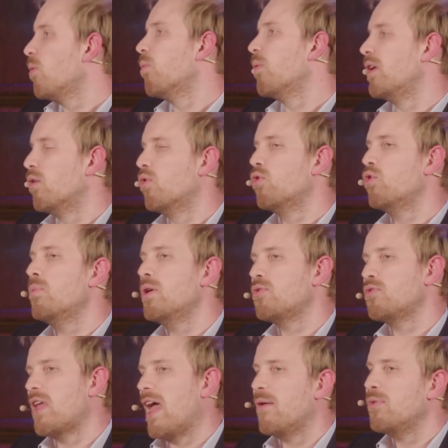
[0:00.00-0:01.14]
when
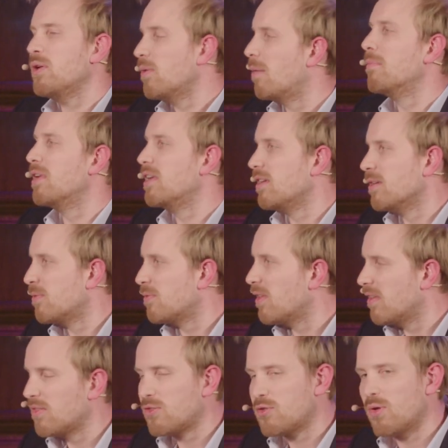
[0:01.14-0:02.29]
almost everyone believed
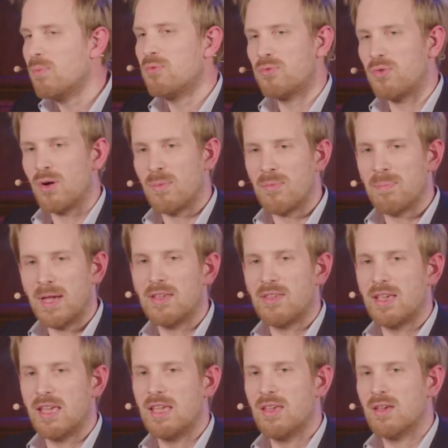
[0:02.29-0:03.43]
that some form of
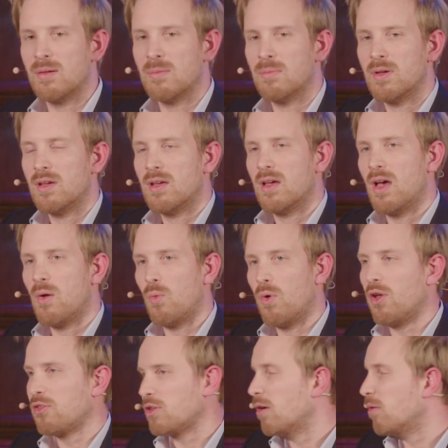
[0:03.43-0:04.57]
basic income
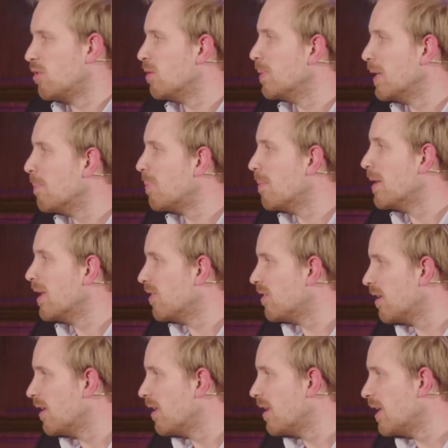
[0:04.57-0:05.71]
was going to be
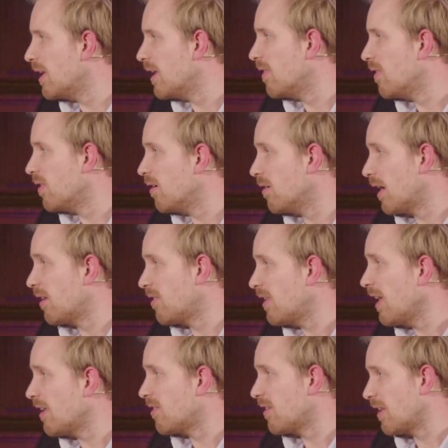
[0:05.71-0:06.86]
implemented in the United
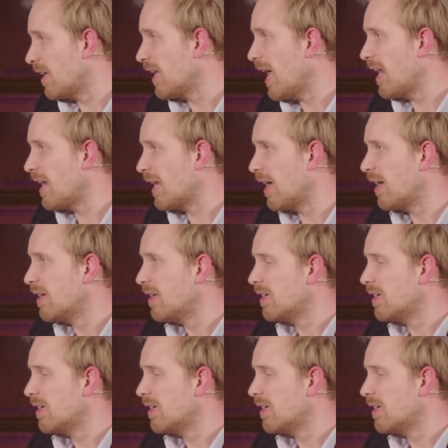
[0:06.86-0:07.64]
States and in Canada.